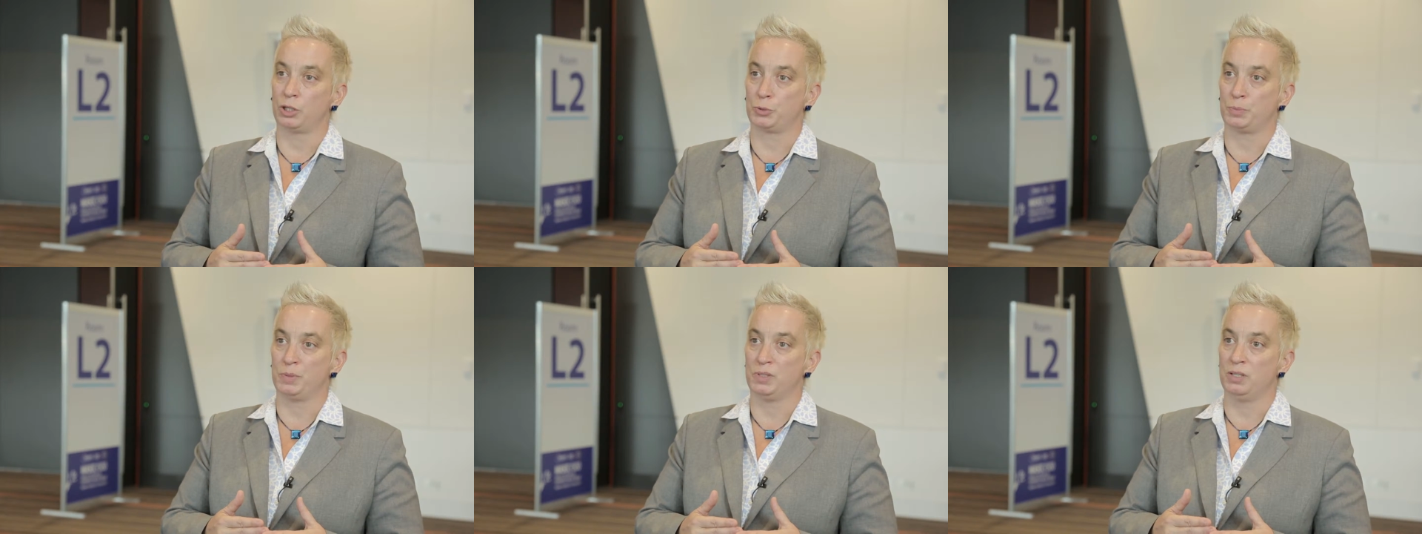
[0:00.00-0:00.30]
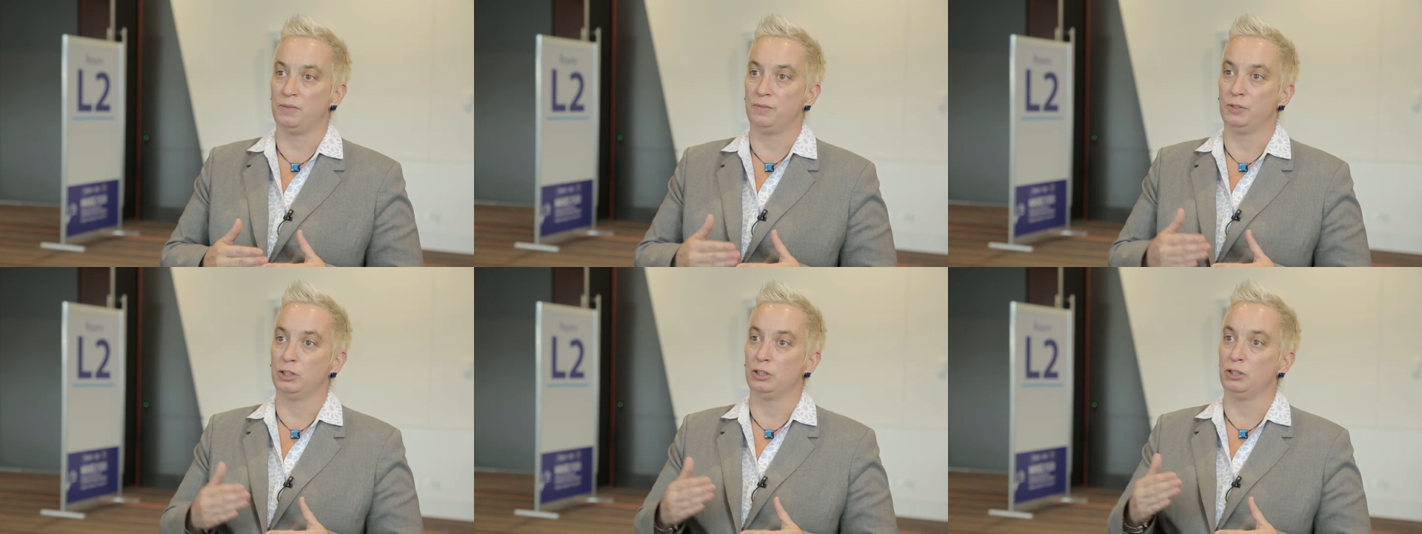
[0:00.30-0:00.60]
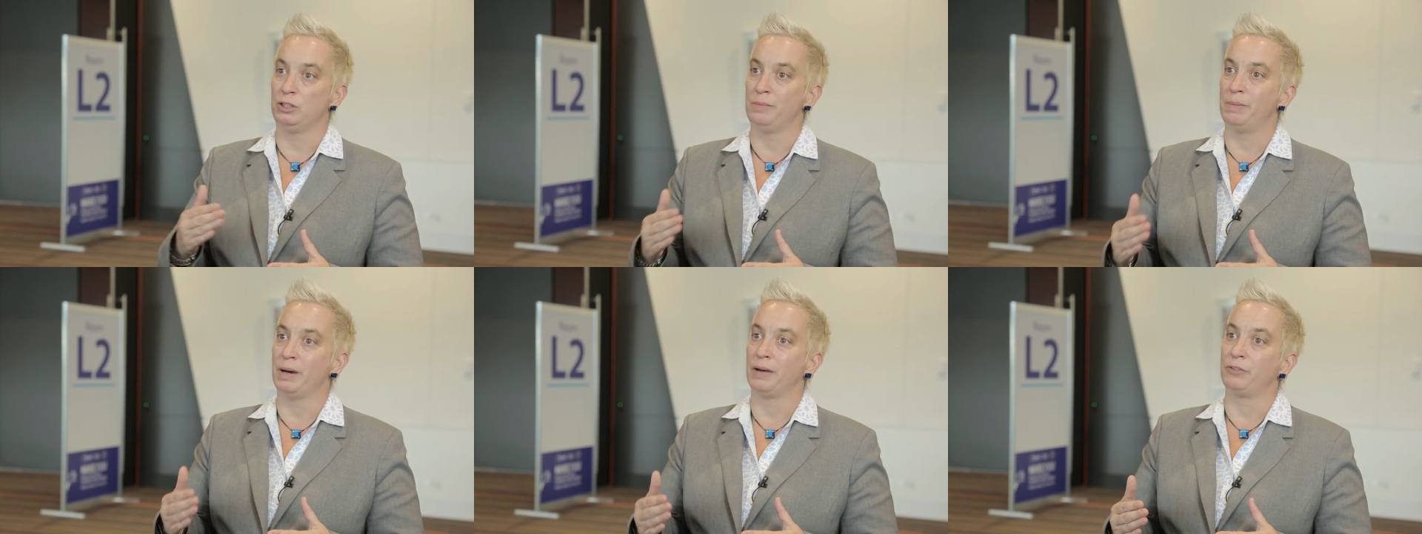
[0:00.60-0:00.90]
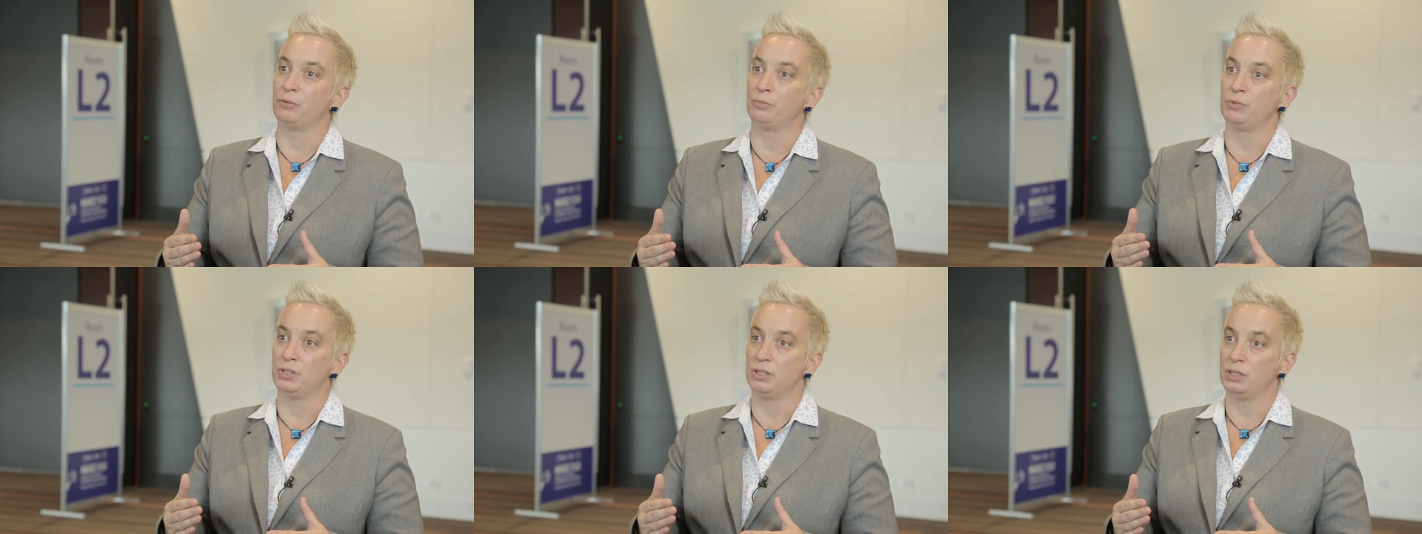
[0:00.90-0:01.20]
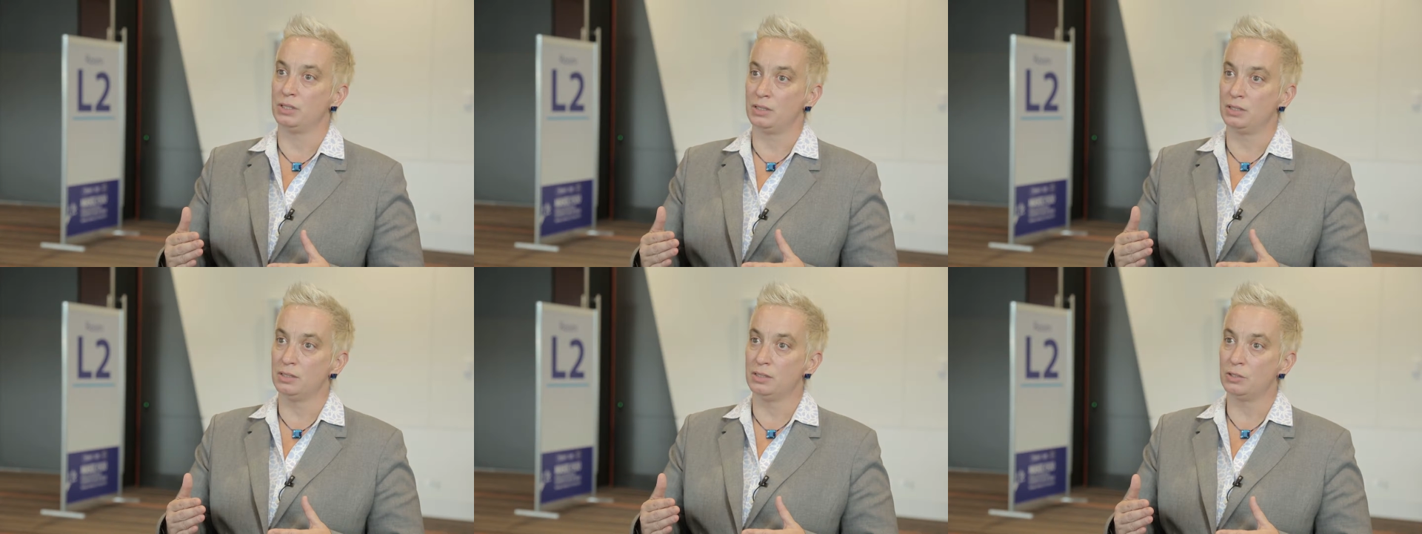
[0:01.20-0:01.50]
specifically about the
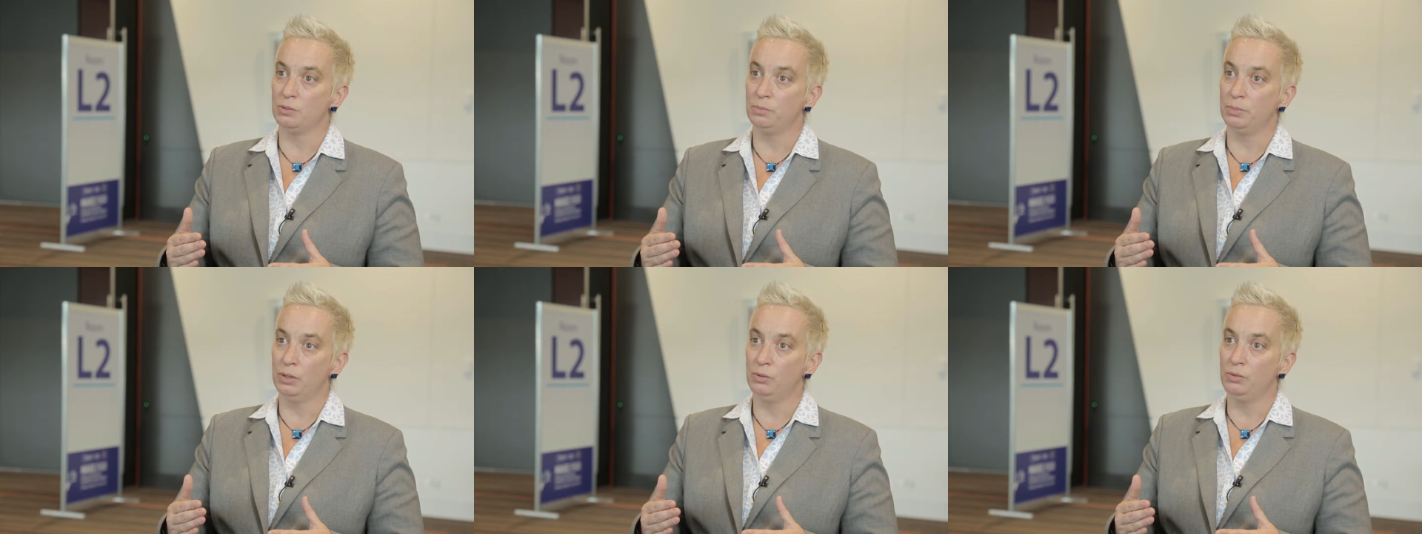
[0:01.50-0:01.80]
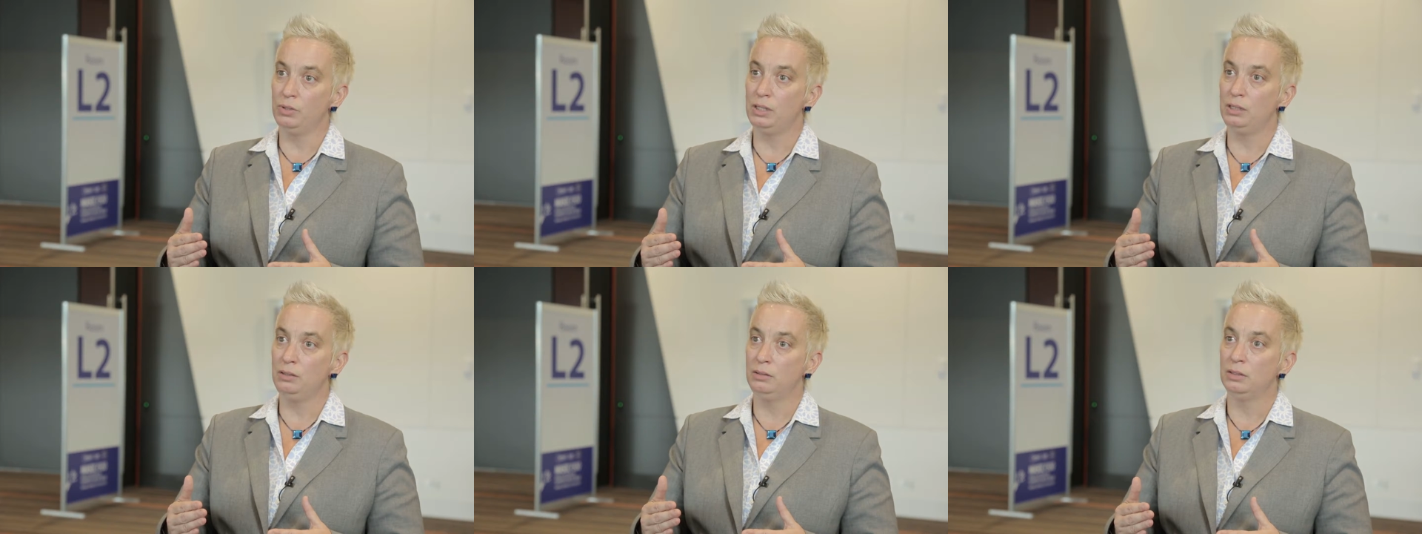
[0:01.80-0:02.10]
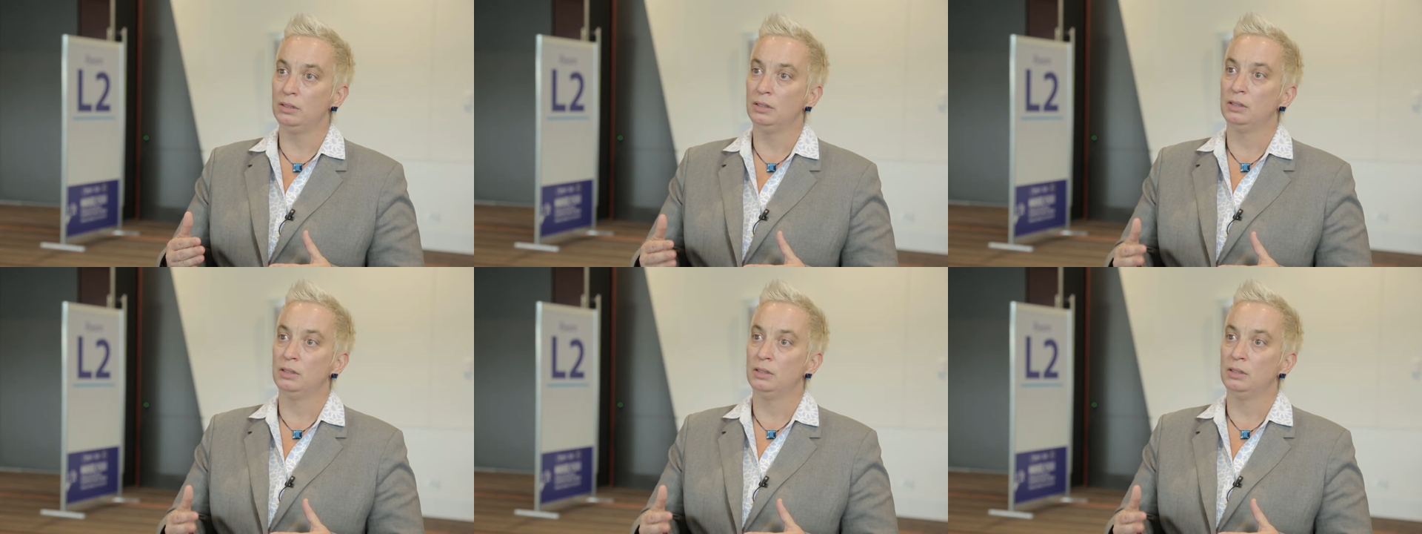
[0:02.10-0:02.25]
resistance component,